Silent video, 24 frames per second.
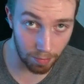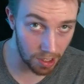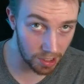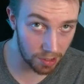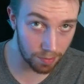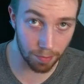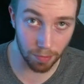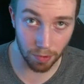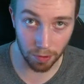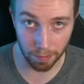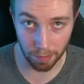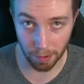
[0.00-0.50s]

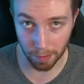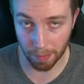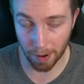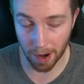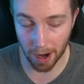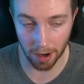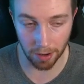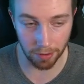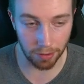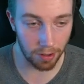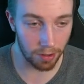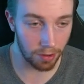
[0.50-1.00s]
more
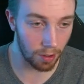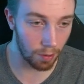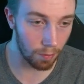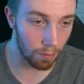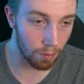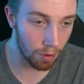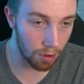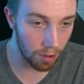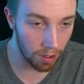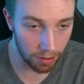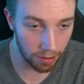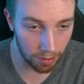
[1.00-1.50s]
prepared than they
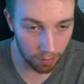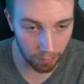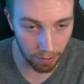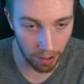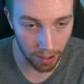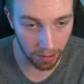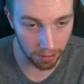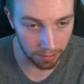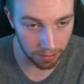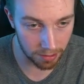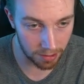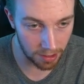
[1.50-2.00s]
were in the
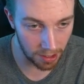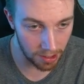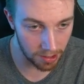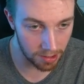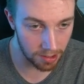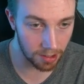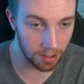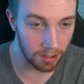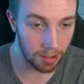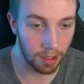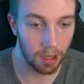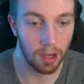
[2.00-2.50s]
regular
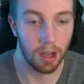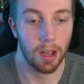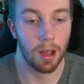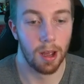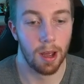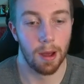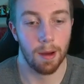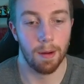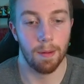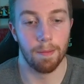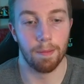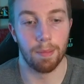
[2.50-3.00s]
season,
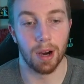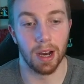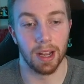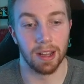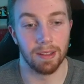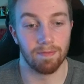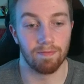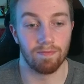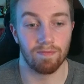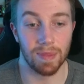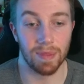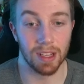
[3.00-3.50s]
but
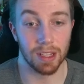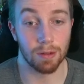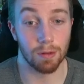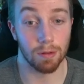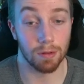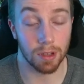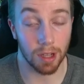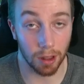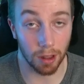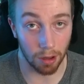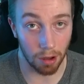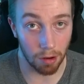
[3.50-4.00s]
this was
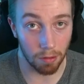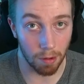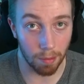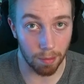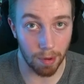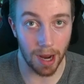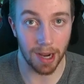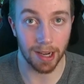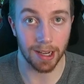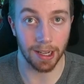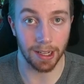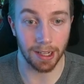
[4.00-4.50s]
a lower
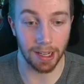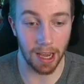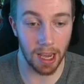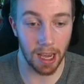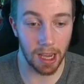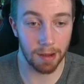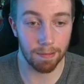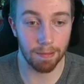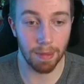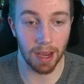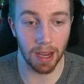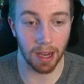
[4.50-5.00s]
bracket
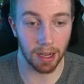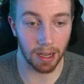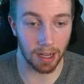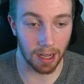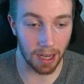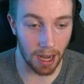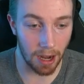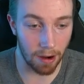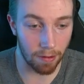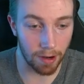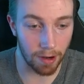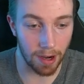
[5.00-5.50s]
game, and
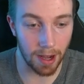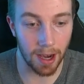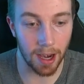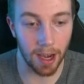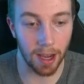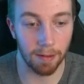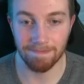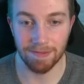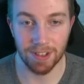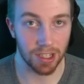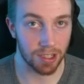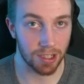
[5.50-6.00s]

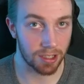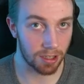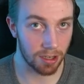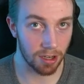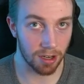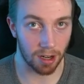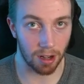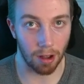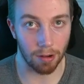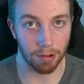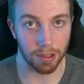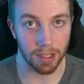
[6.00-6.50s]
Cloud9 just couldn't
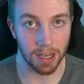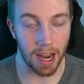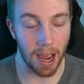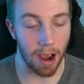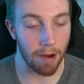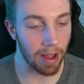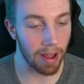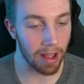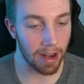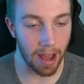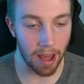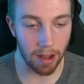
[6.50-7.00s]
close it out.
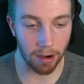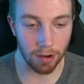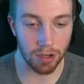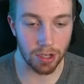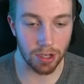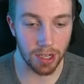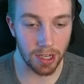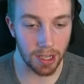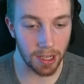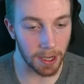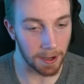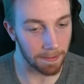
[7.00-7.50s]
And
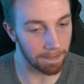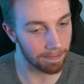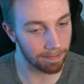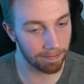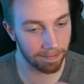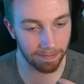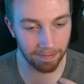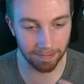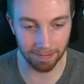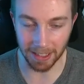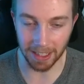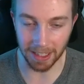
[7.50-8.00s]
Energy,
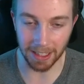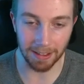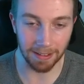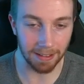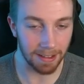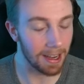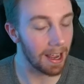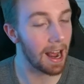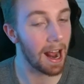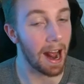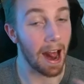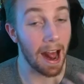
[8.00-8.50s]

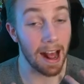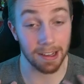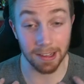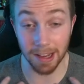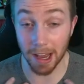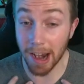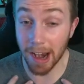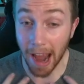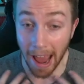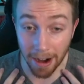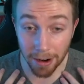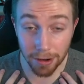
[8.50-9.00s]
as an
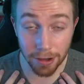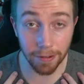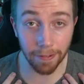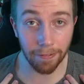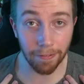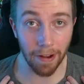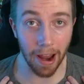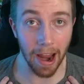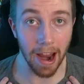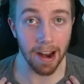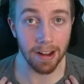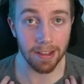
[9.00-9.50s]
Energy
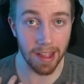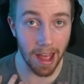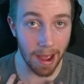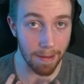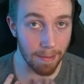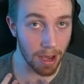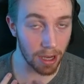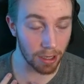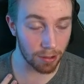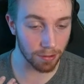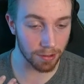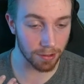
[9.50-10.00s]
fan, that
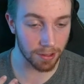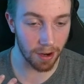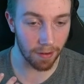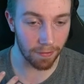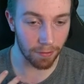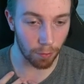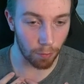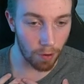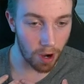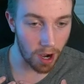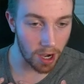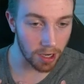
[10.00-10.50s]
match was tough to
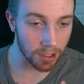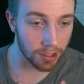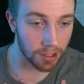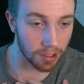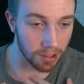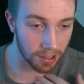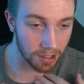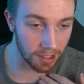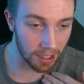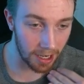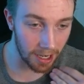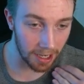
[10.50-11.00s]
watch,
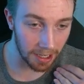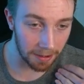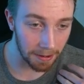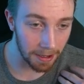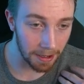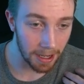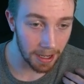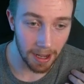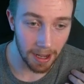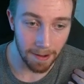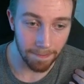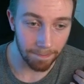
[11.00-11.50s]
because, like,
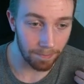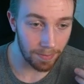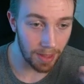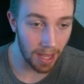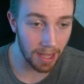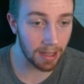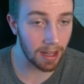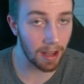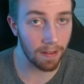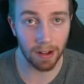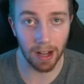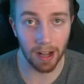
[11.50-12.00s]
They
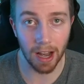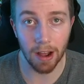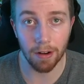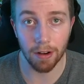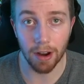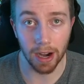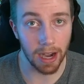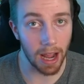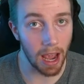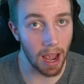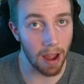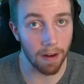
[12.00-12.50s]
gave
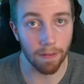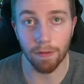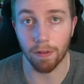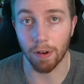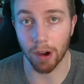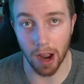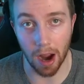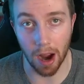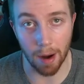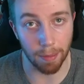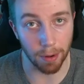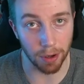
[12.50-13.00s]
Cloud9 every
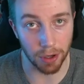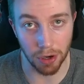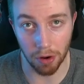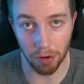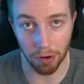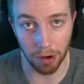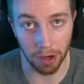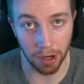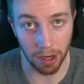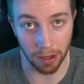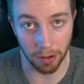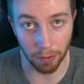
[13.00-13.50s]

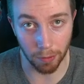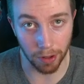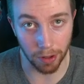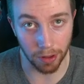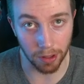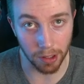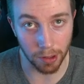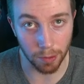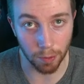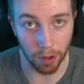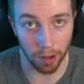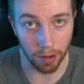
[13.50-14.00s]
opportunity to win
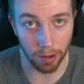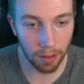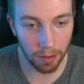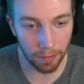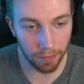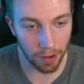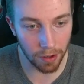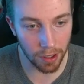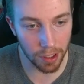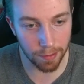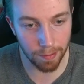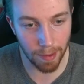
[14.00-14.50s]
this one.
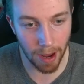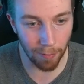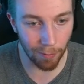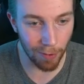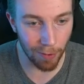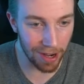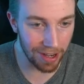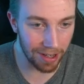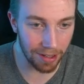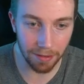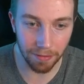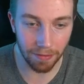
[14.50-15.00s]
First map
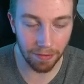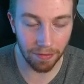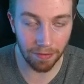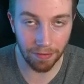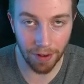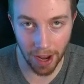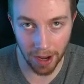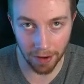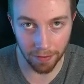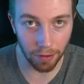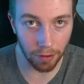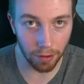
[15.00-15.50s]
went in
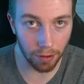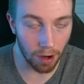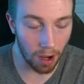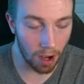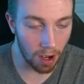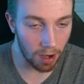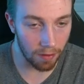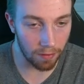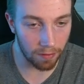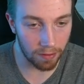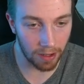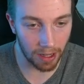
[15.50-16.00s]
favor
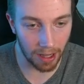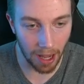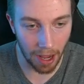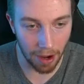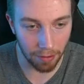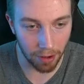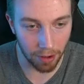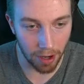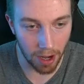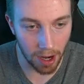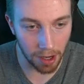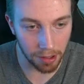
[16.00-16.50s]
of
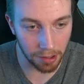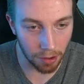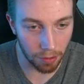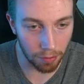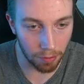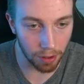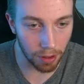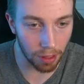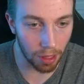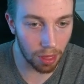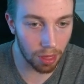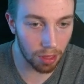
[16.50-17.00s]
Cloud9,
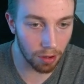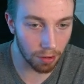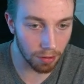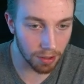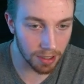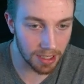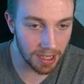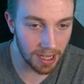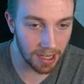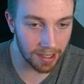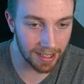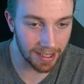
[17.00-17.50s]
going
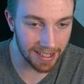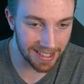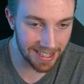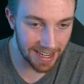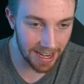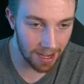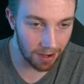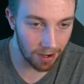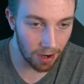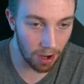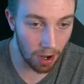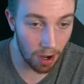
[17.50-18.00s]

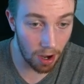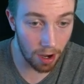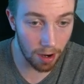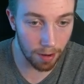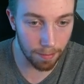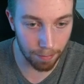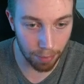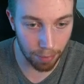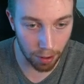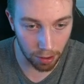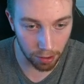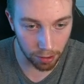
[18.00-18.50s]
13-10 on
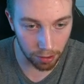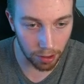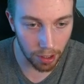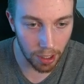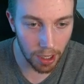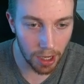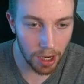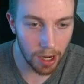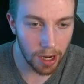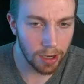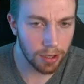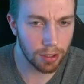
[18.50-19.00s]
Pearl.
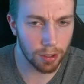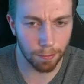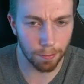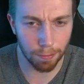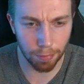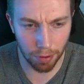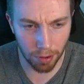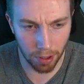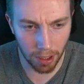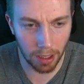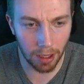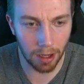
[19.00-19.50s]
So
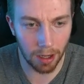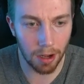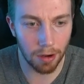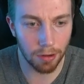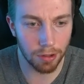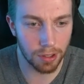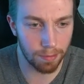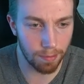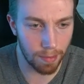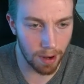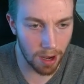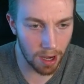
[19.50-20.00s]
pretty
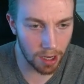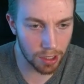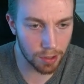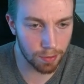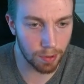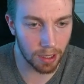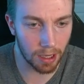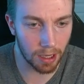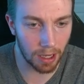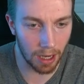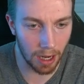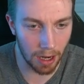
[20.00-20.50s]
close match,
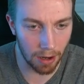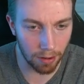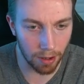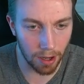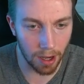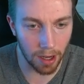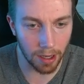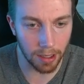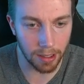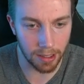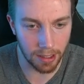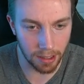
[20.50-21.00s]
but
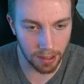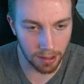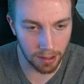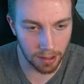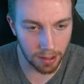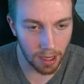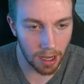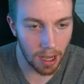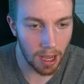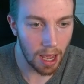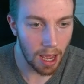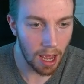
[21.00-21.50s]
Cloud9 did
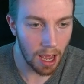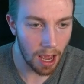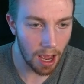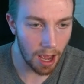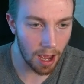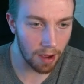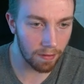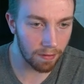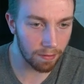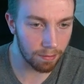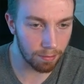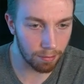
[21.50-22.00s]

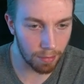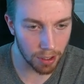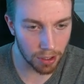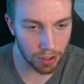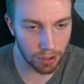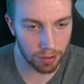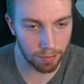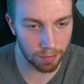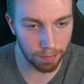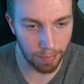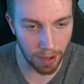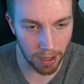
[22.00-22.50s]
have
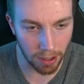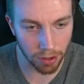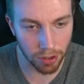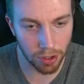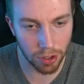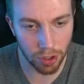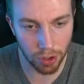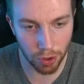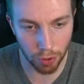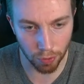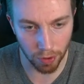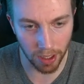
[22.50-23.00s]
much better
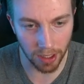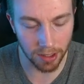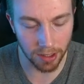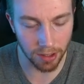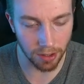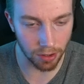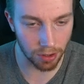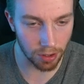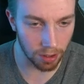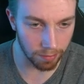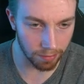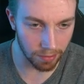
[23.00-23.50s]
streaks in
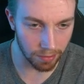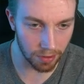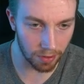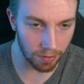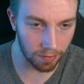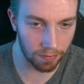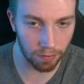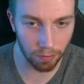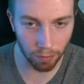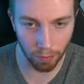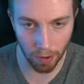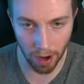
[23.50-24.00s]
terms
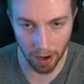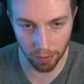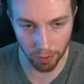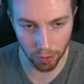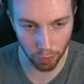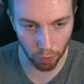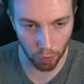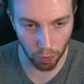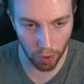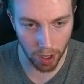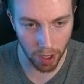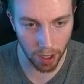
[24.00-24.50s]
of rounds
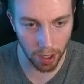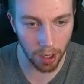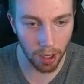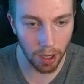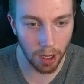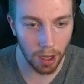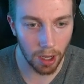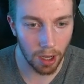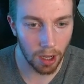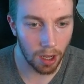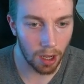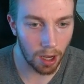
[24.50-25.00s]
won
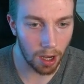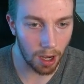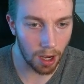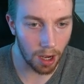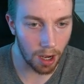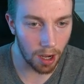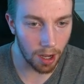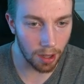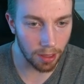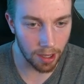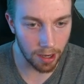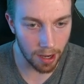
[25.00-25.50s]

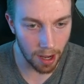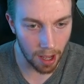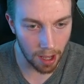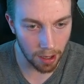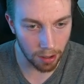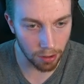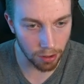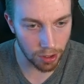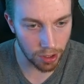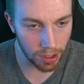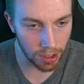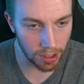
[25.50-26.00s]
than
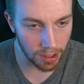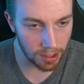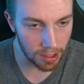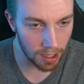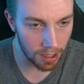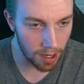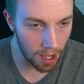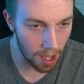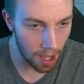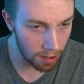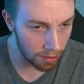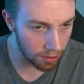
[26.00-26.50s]
Energy did.
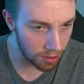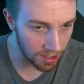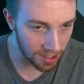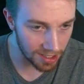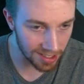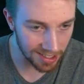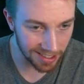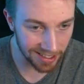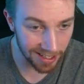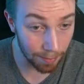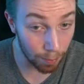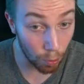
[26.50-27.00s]
Energy
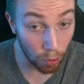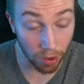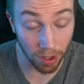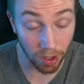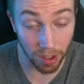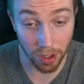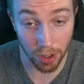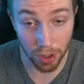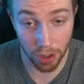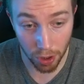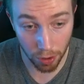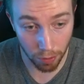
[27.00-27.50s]
didn't get more
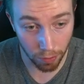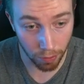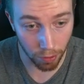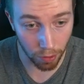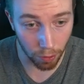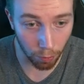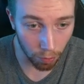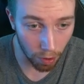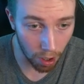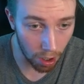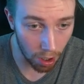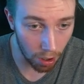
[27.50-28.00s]
than 2 in a
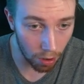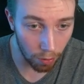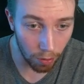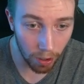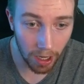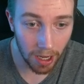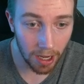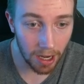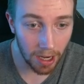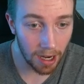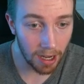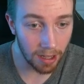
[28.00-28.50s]
row,
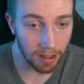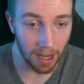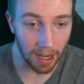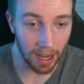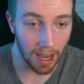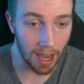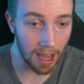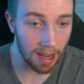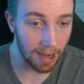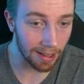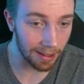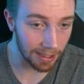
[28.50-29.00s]
and they
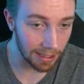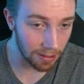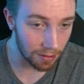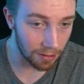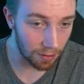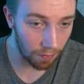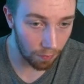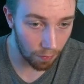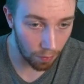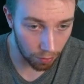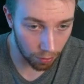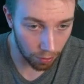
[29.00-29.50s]
had at least
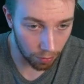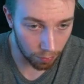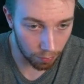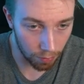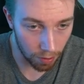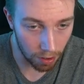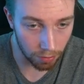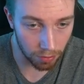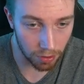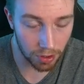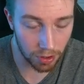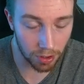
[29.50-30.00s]
4 in a
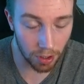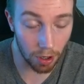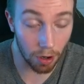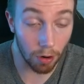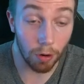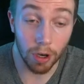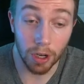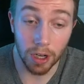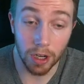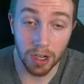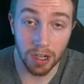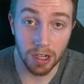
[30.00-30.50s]
row. So
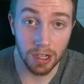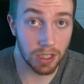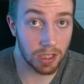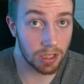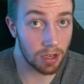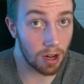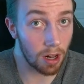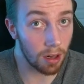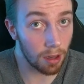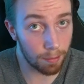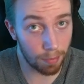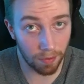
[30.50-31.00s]

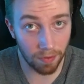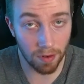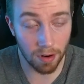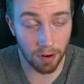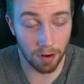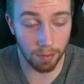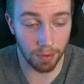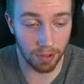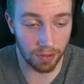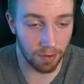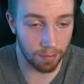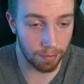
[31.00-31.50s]
solid
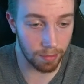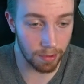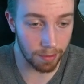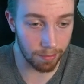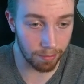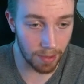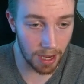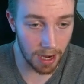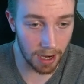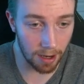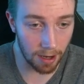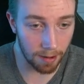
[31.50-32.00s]
performance from them
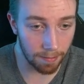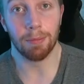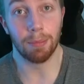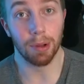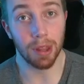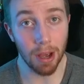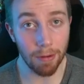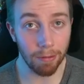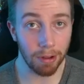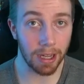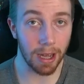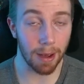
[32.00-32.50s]
there. But
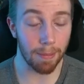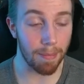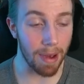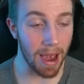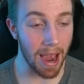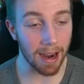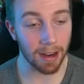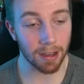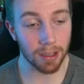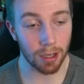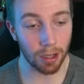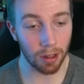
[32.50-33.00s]
then we get back to